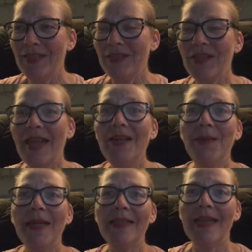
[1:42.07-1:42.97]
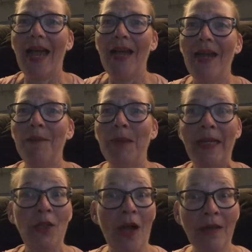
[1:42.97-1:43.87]
So anyways, my
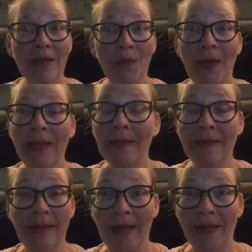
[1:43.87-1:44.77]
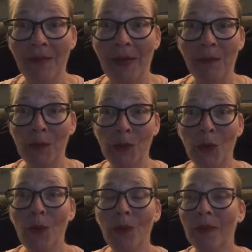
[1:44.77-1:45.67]
dogs were inside where it was
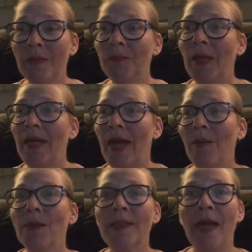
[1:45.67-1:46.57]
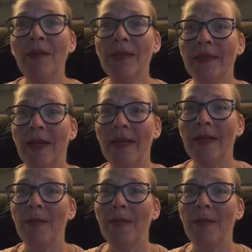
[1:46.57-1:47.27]
cool and I was outside,